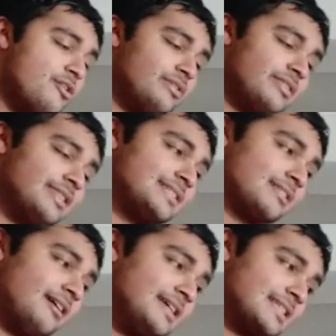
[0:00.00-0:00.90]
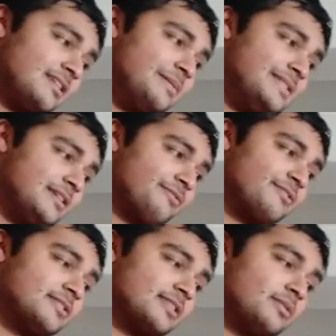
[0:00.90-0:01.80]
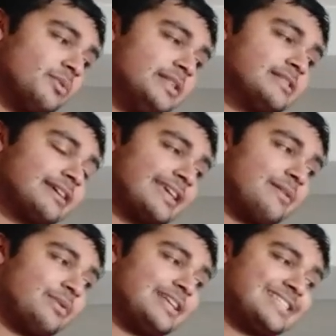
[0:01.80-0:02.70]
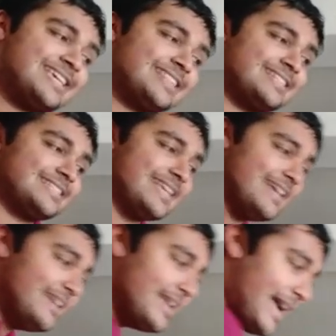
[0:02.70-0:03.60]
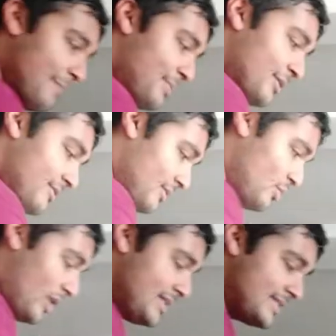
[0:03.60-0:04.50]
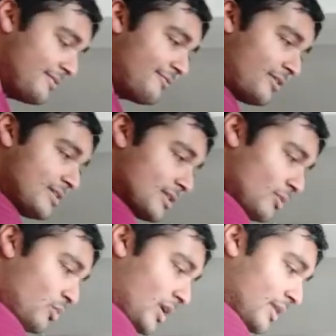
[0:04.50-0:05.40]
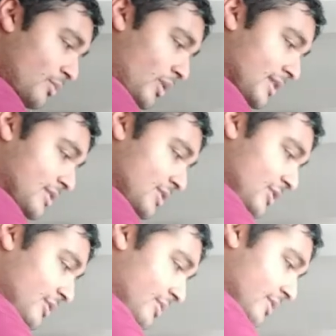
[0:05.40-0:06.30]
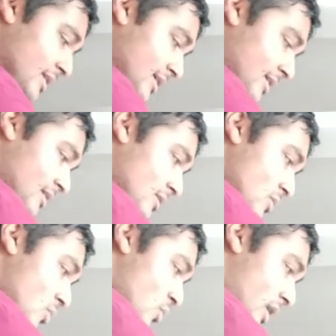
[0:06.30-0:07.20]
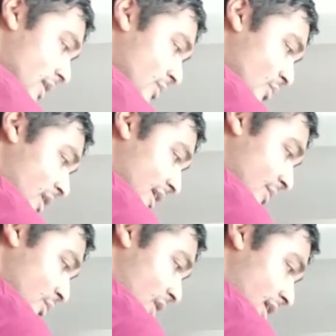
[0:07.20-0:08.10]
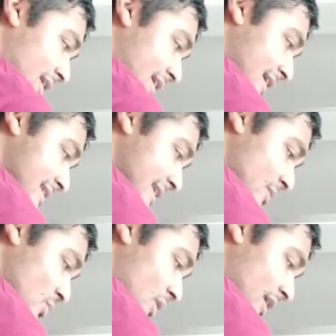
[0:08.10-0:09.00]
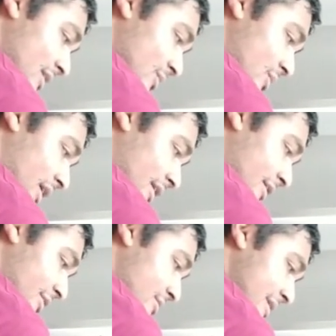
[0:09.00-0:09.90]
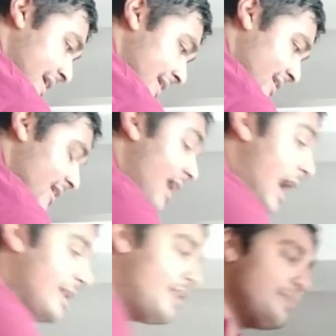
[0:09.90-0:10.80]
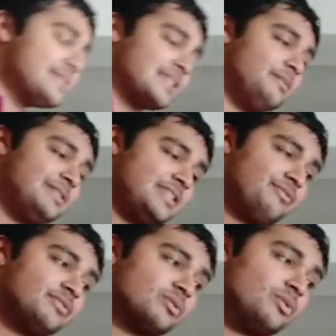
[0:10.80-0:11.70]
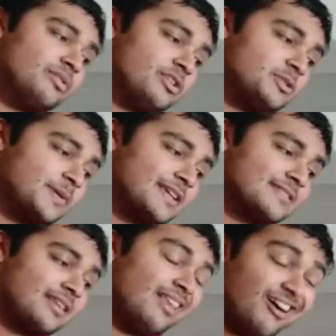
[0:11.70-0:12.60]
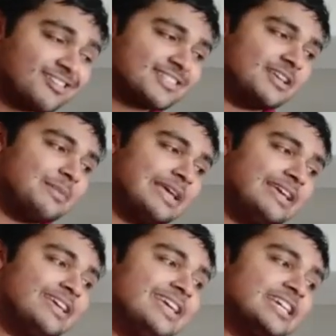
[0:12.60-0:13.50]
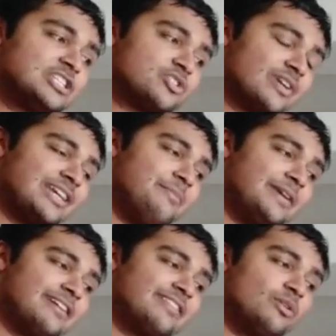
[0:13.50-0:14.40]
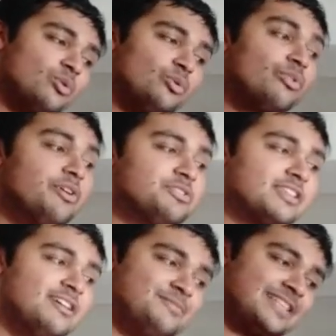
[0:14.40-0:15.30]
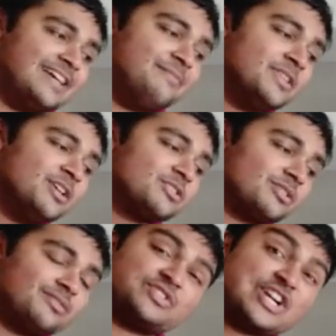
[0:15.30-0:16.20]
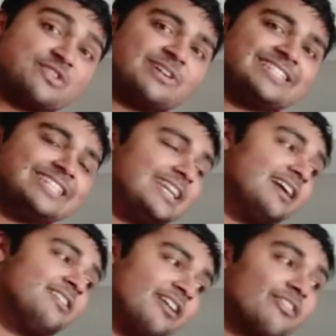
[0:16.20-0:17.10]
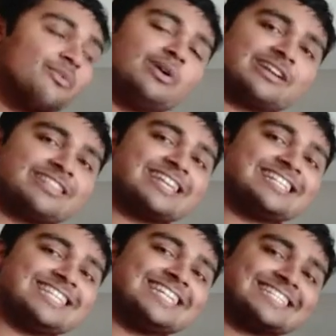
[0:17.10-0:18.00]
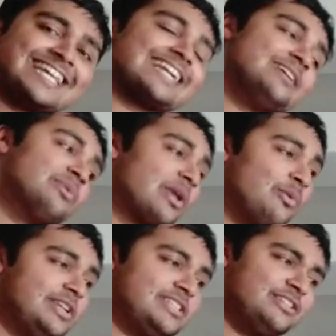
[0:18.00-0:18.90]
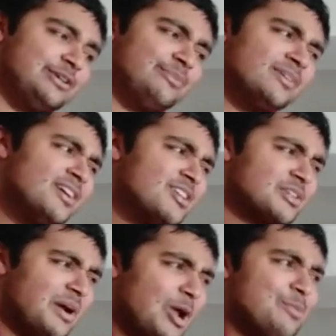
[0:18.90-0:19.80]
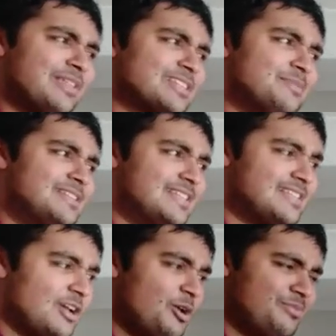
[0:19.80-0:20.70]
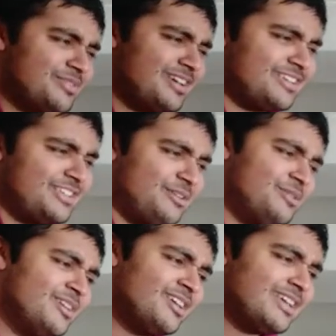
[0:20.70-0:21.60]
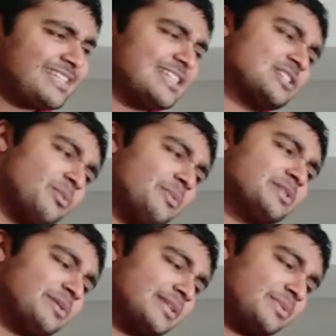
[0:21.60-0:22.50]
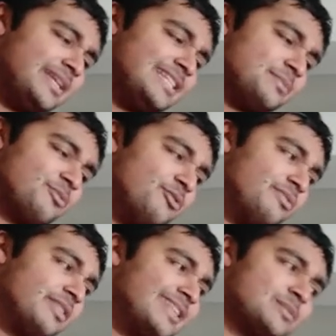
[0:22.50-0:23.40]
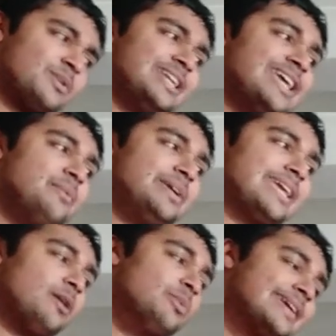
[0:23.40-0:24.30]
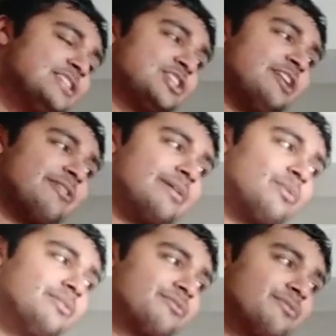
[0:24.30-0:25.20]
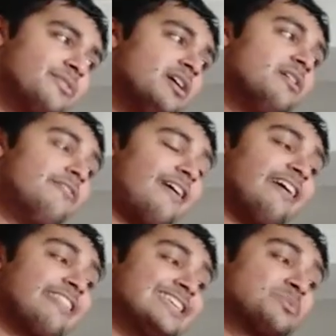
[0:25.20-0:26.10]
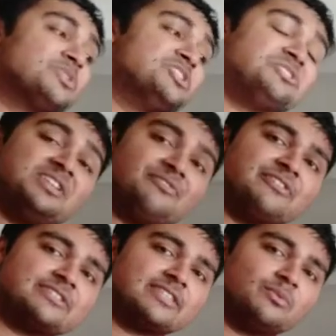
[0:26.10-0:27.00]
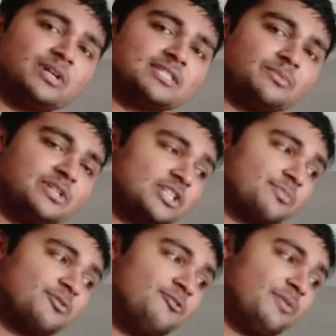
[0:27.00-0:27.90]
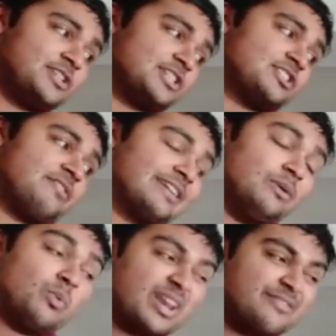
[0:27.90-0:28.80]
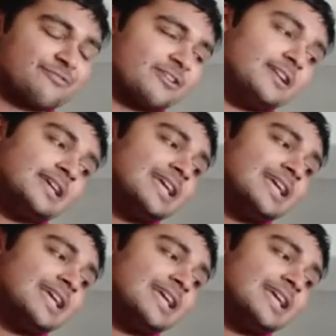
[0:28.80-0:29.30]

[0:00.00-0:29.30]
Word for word: that this guy is going to be different to the ones I get when I take this set and put the 1s in front, so 1, 1, 2, 1, 1, 1, and then 1, 1, 3. I know it's going to be different to all of those because the last term here is strictly bigger than all those terms there. So I've generated another one, and that's exactly what I wanted to do. So I hope that's made sense. I hope, you know, essentially what we're doing is we need to prove that this one here we get, or we can generate one via this, which is different to the ones that we just proved by just shoving a 1 in front.